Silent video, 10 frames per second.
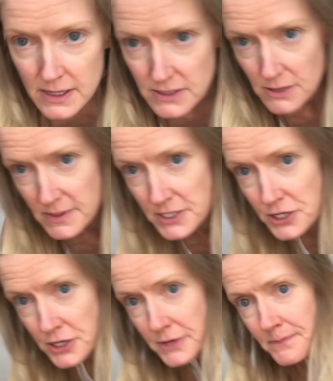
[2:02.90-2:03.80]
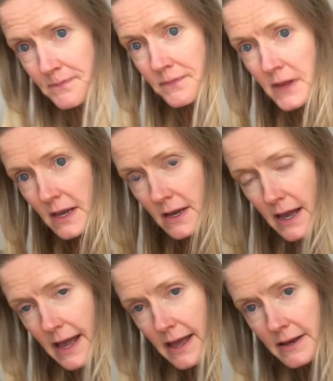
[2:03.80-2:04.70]
So I'm going to turn
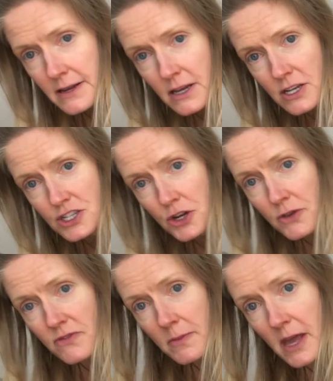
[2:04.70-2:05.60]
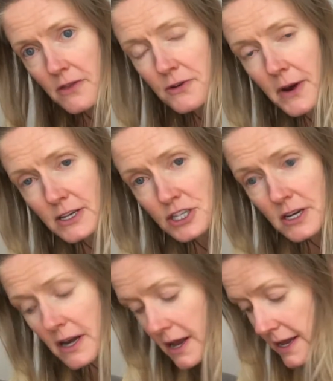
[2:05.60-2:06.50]
and show you from the other direction.
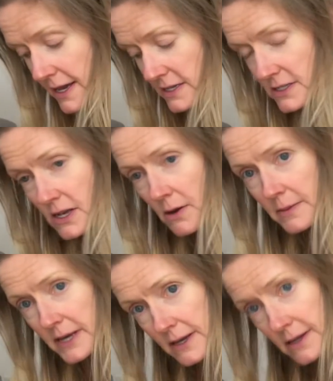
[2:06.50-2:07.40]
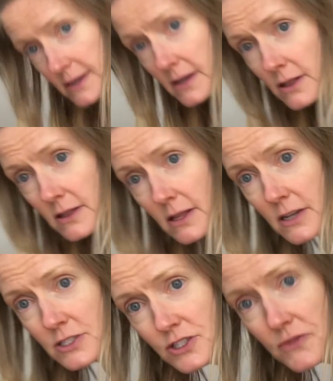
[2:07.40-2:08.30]
So I'm going to
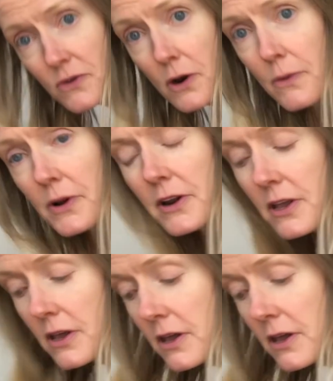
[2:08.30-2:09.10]
lunge forward,